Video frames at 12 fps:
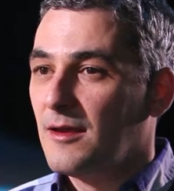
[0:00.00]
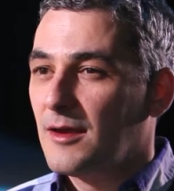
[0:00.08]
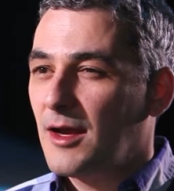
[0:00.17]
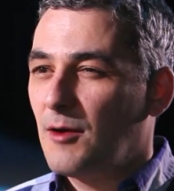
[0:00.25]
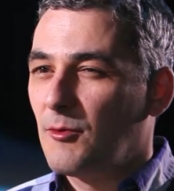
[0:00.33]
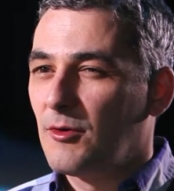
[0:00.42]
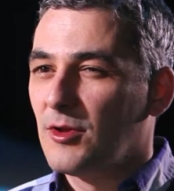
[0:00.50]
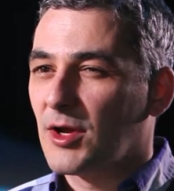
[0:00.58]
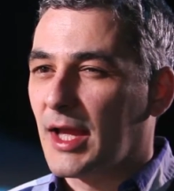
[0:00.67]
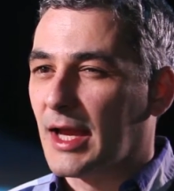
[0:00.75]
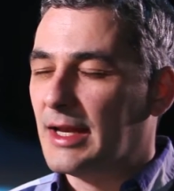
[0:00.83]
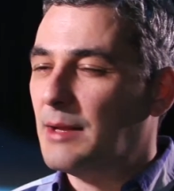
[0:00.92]
We were
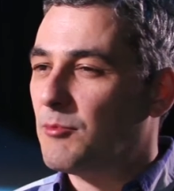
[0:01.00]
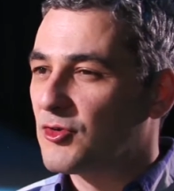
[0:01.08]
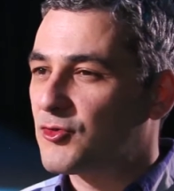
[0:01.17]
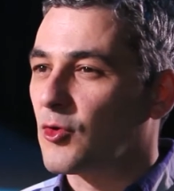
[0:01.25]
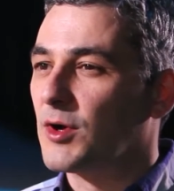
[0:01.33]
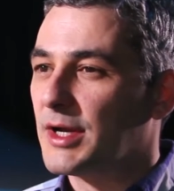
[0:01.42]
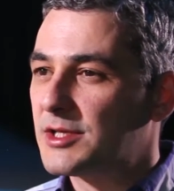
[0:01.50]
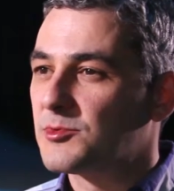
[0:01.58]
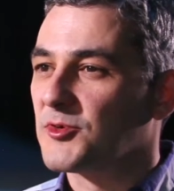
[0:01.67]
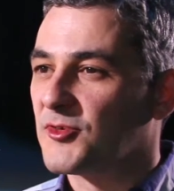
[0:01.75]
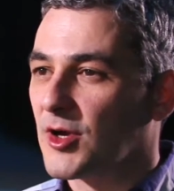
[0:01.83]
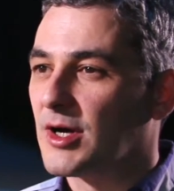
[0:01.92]
looking at Nimble storage,
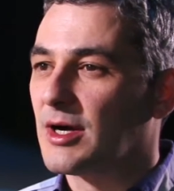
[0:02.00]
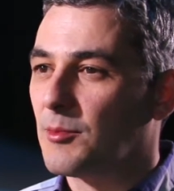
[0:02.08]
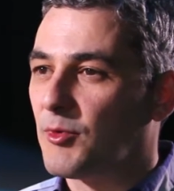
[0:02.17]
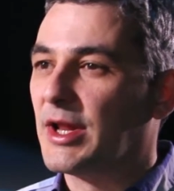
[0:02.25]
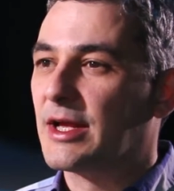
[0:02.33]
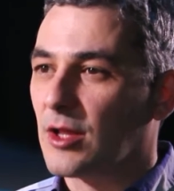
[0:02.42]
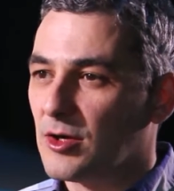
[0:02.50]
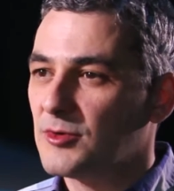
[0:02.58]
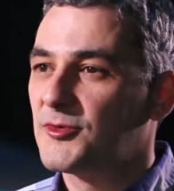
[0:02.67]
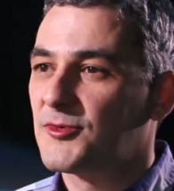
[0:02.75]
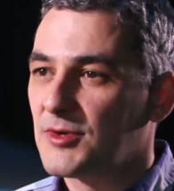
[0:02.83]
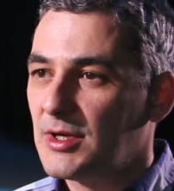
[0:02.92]
was pretty
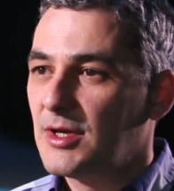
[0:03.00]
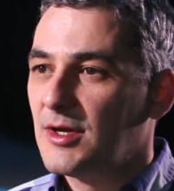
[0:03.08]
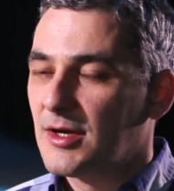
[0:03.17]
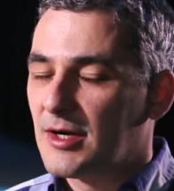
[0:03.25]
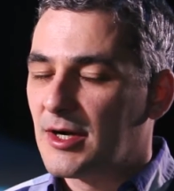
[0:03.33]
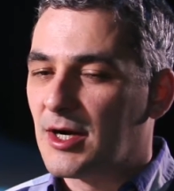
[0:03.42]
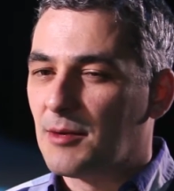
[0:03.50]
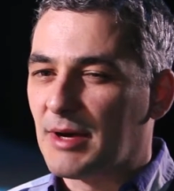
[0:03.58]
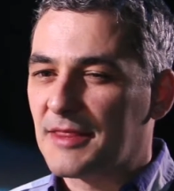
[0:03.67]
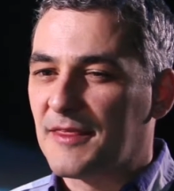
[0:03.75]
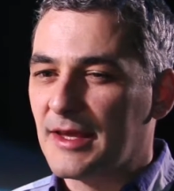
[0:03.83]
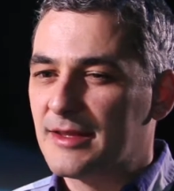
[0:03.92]
close.
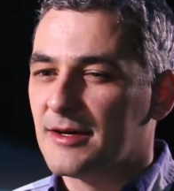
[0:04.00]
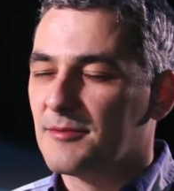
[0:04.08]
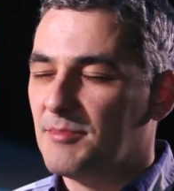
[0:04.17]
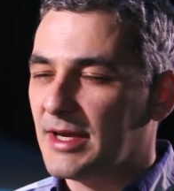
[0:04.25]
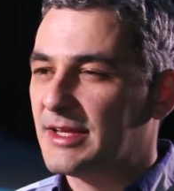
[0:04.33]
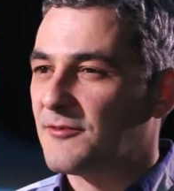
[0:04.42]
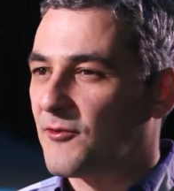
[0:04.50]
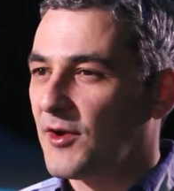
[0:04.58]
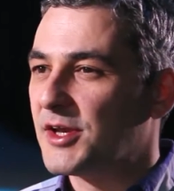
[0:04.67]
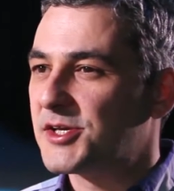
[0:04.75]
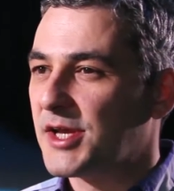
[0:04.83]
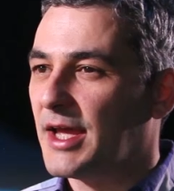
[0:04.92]
I think the big
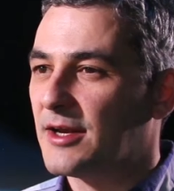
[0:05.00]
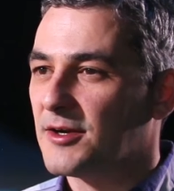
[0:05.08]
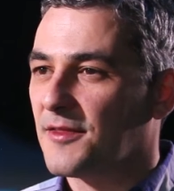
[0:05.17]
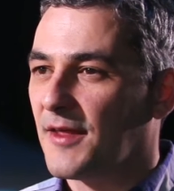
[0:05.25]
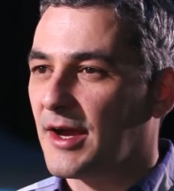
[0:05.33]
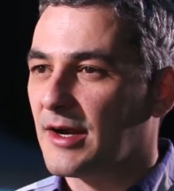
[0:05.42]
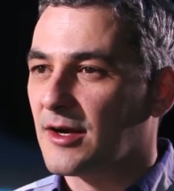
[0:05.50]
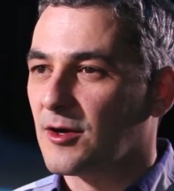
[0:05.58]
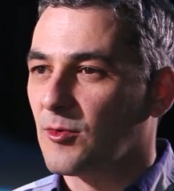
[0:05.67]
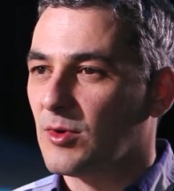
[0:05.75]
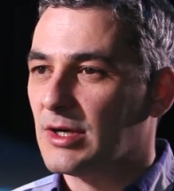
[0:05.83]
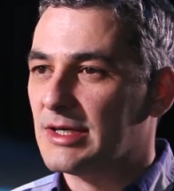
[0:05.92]
differentiator
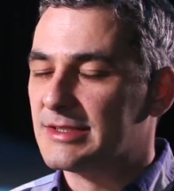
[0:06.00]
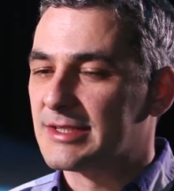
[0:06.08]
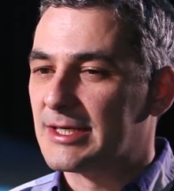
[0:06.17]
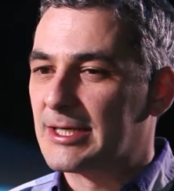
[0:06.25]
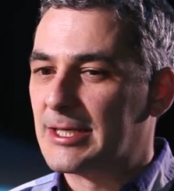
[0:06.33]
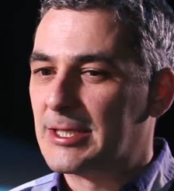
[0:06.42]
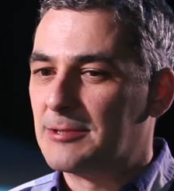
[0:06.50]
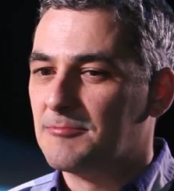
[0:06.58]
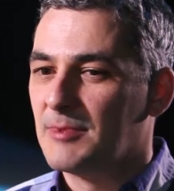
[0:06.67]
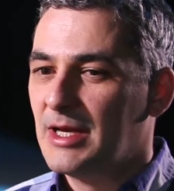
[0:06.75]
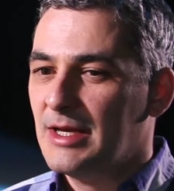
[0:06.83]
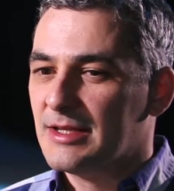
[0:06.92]
there was
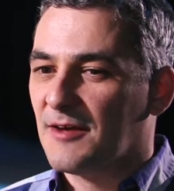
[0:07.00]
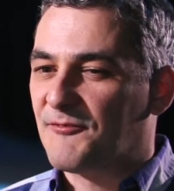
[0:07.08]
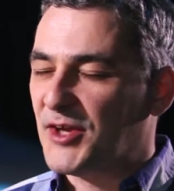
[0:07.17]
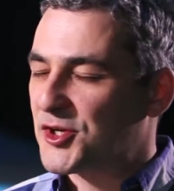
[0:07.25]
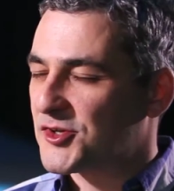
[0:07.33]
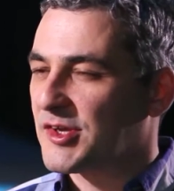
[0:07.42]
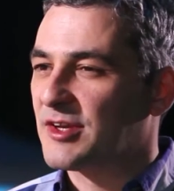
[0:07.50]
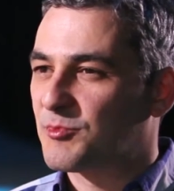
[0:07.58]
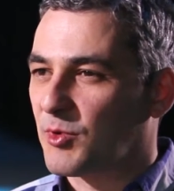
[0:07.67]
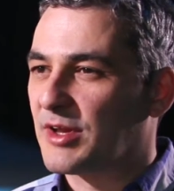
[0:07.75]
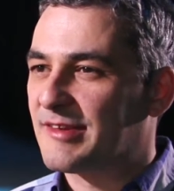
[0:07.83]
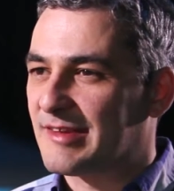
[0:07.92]
the feature set is
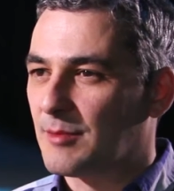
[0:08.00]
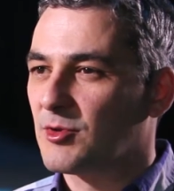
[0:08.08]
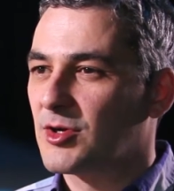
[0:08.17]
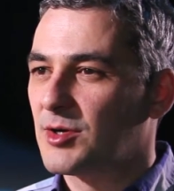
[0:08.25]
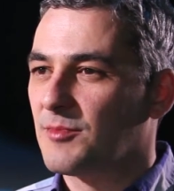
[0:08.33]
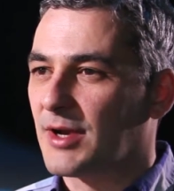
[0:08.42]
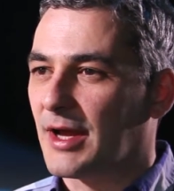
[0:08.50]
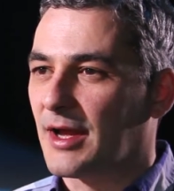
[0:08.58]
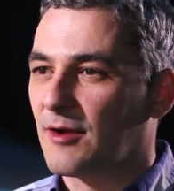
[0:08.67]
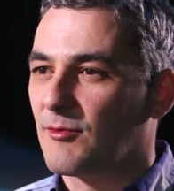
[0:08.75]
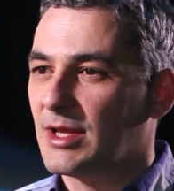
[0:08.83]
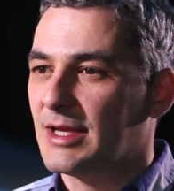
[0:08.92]
pretty similar, but
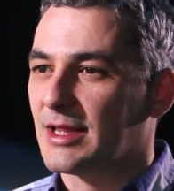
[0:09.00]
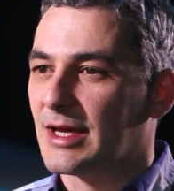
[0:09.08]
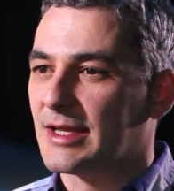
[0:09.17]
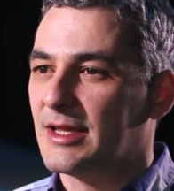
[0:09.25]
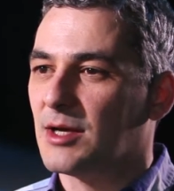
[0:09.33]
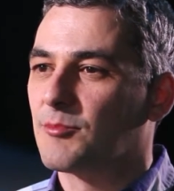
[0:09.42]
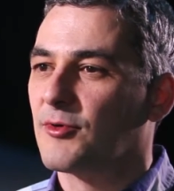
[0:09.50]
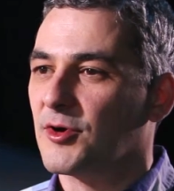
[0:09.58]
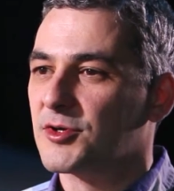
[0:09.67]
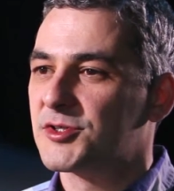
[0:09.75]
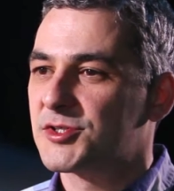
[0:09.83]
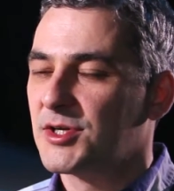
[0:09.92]
I really like the
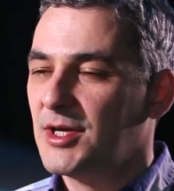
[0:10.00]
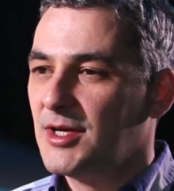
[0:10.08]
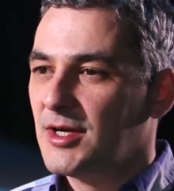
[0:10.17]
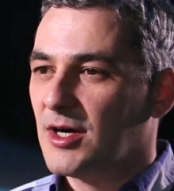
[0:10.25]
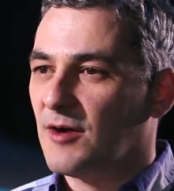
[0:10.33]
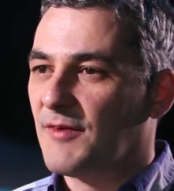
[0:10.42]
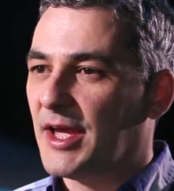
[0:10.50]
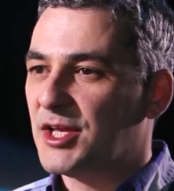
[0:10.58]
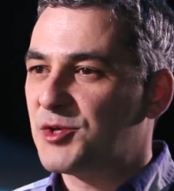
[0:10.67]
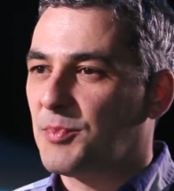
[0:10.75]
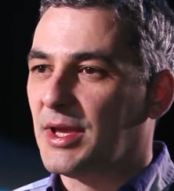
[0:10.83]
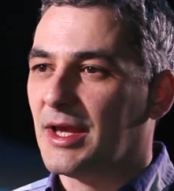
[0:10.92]
approach of
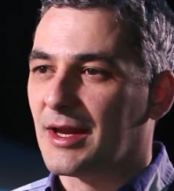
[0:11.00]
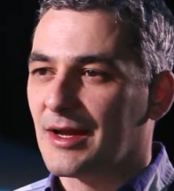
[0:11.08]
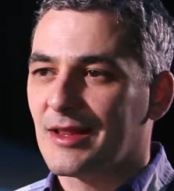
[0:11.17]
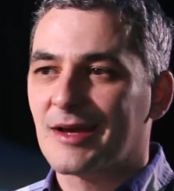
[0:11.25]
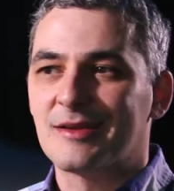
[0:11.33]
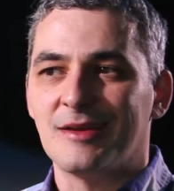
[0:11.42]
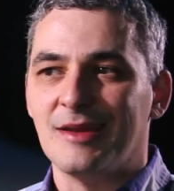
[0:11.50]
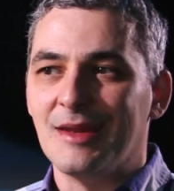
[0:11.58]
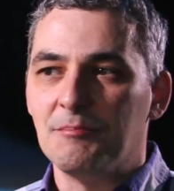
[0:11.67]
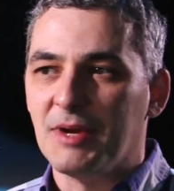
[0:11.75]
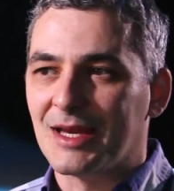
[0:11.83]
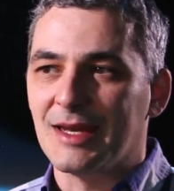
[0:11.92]
HP, and I like the
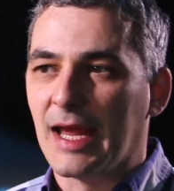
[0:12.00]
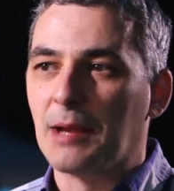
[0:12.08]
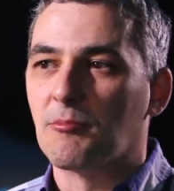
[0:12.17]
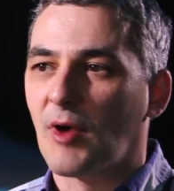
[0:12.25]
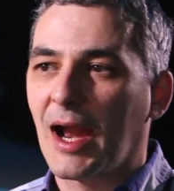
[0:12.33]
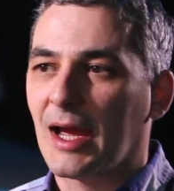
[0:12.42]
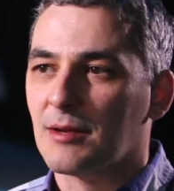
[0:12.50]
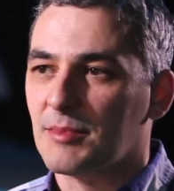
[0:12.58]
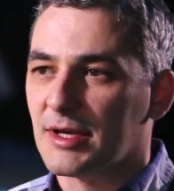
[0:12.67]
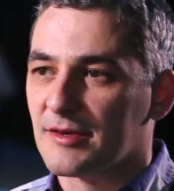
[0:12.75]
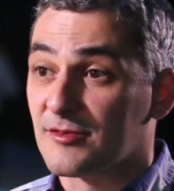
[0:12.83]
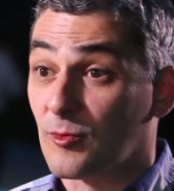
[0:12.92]
big name brand
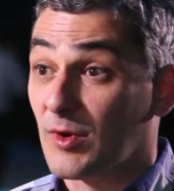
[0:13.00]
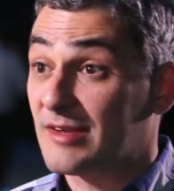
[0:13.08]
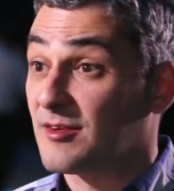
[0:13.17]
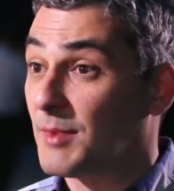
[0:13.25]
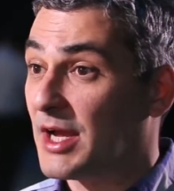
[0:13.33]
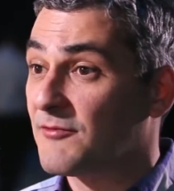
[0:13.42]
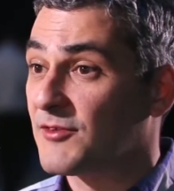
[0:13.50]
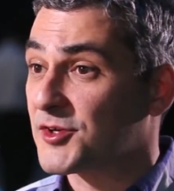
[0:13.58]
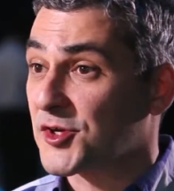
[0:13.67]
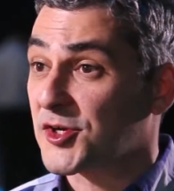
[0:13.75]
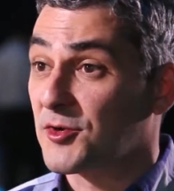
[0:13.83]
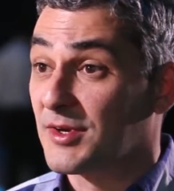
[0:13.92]
because the rest of my
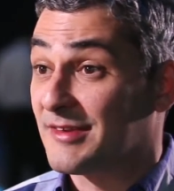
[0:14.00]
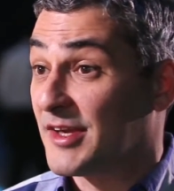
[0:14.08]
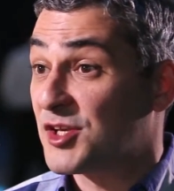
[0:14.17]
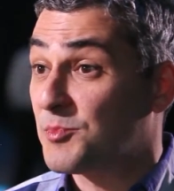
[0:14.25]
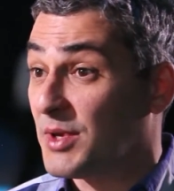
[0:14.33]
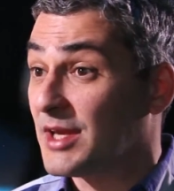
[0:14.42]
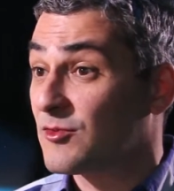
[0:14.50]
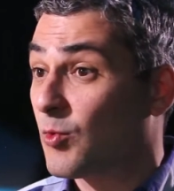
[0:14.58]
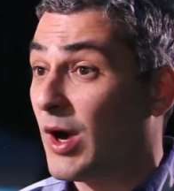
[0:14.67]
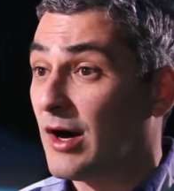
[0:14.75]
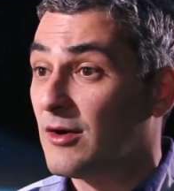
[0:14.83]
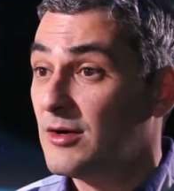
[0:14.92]
infrastructure is HP as well.